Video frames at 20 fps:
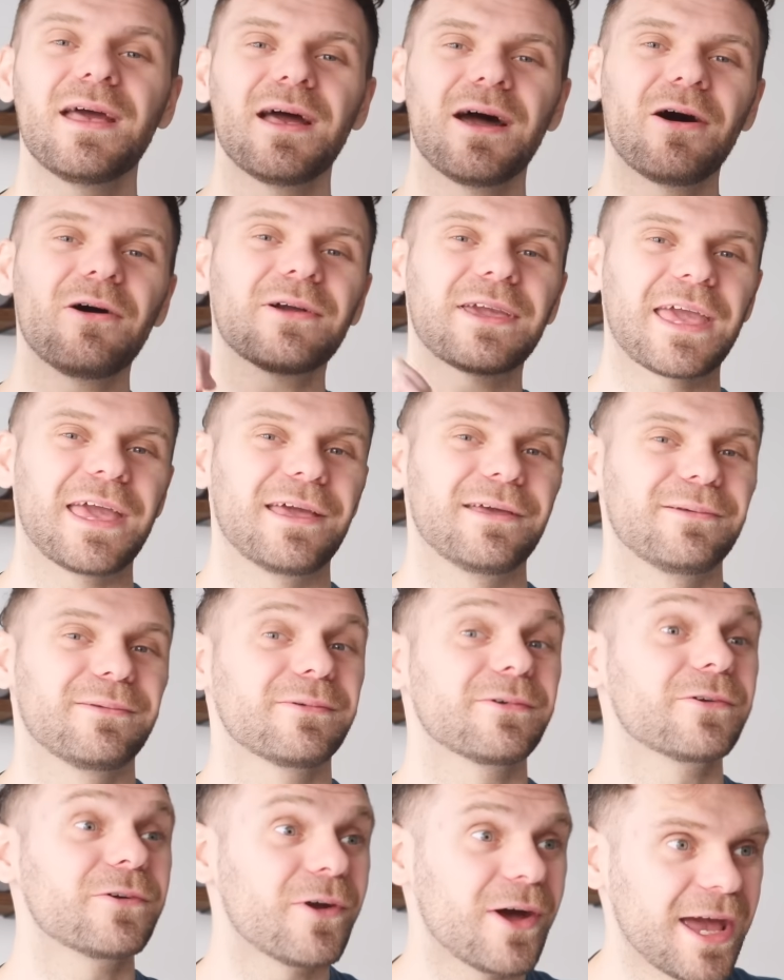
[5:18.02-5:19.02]
Okay,
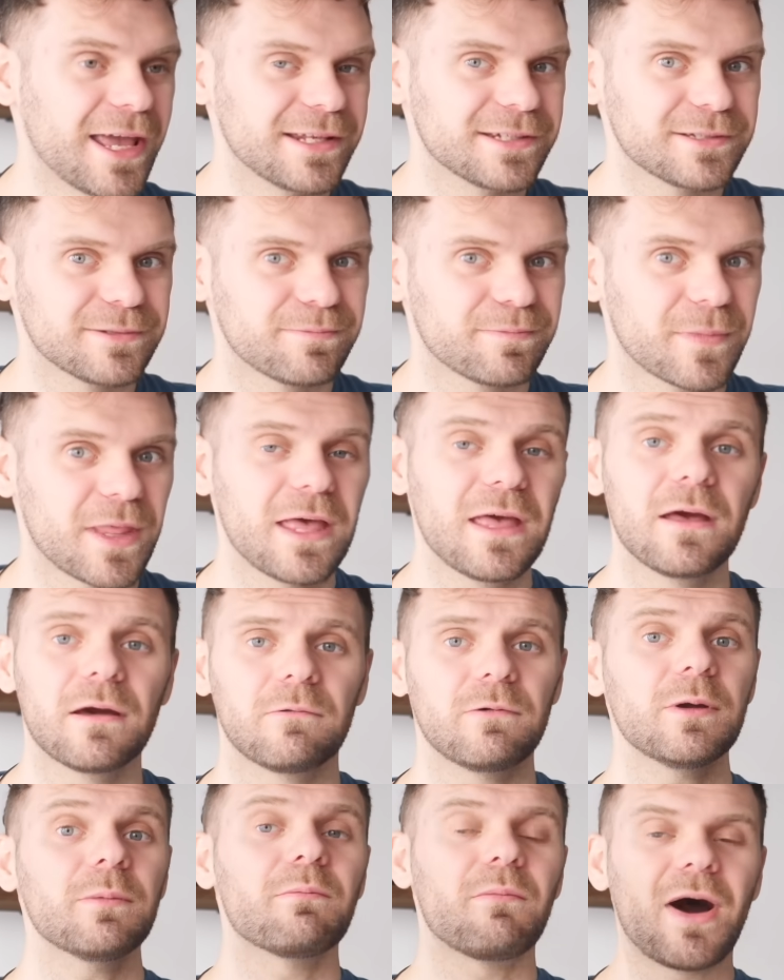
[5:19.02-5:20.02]
great.
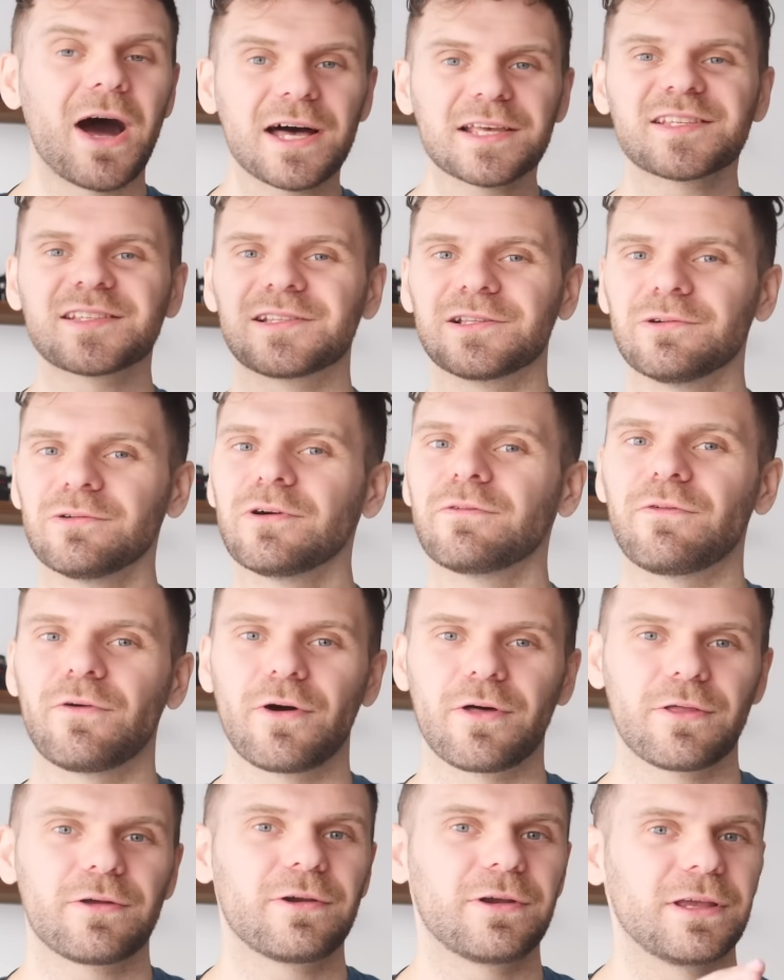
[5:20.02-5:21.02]
We must look
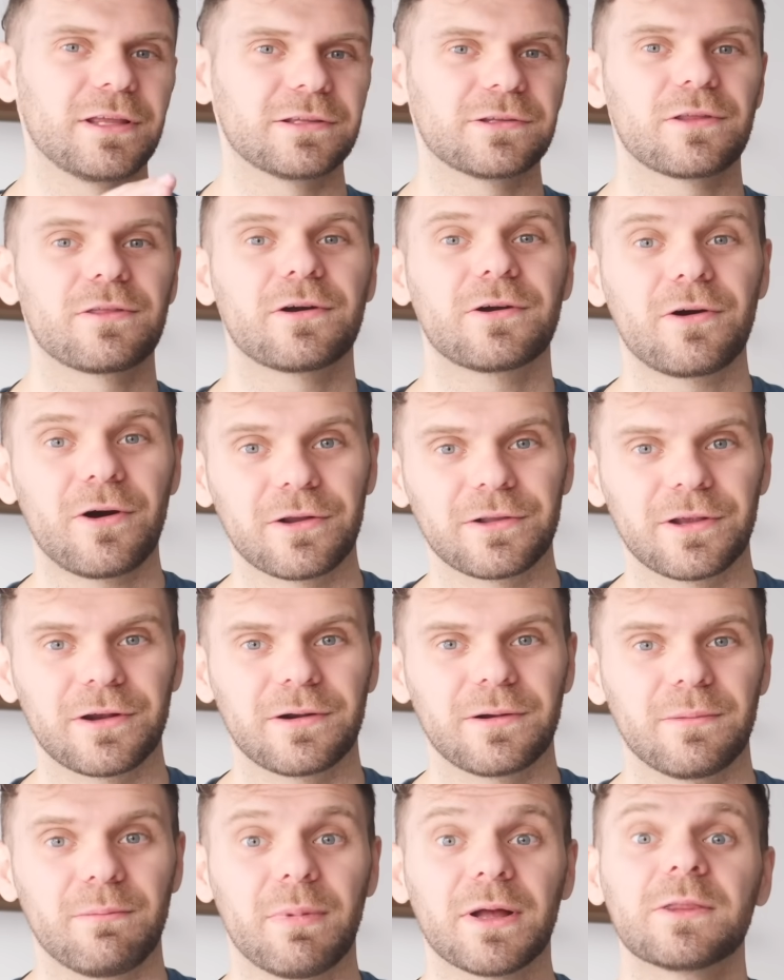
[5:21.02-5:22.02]
further into the corner.
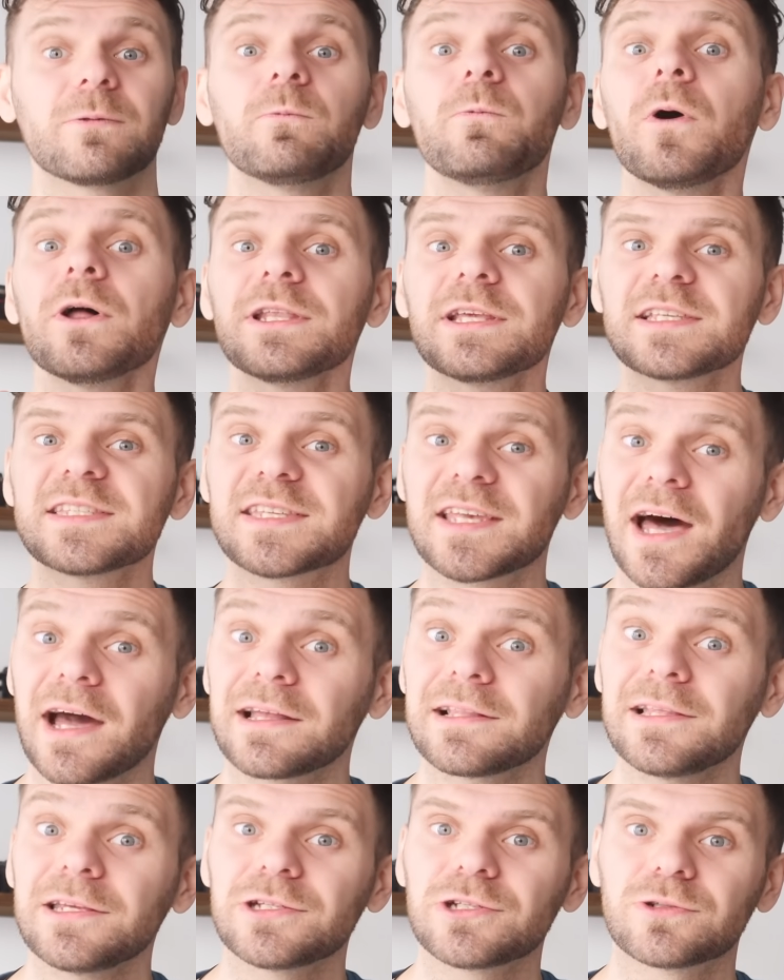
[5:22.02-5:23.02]
But what
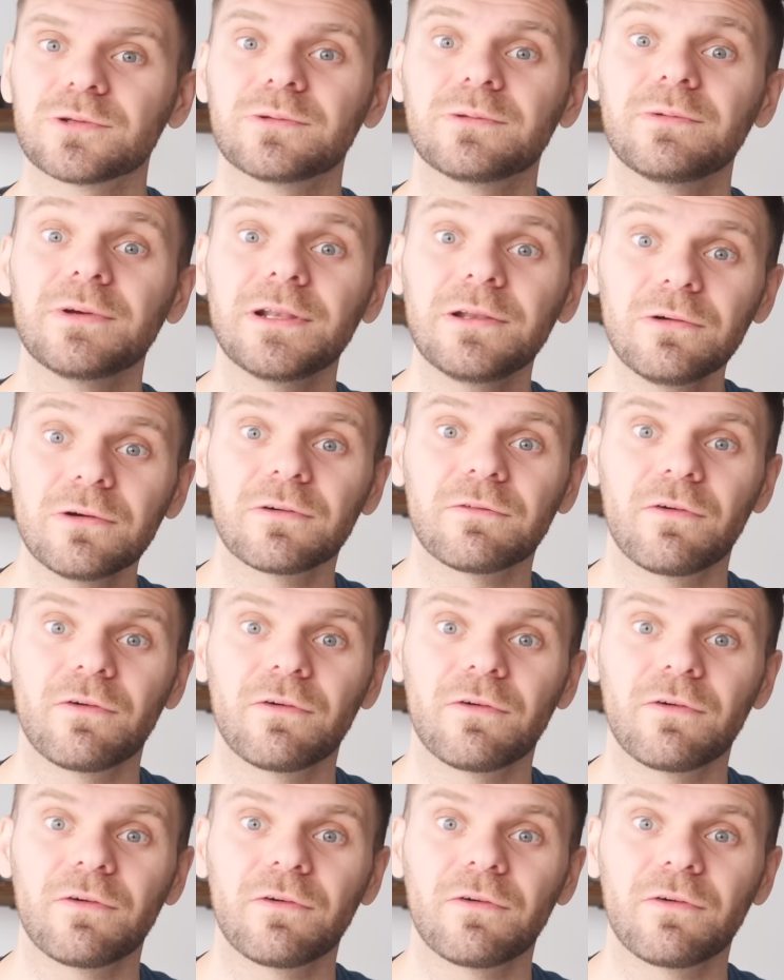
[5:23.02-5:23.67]
exactly should we look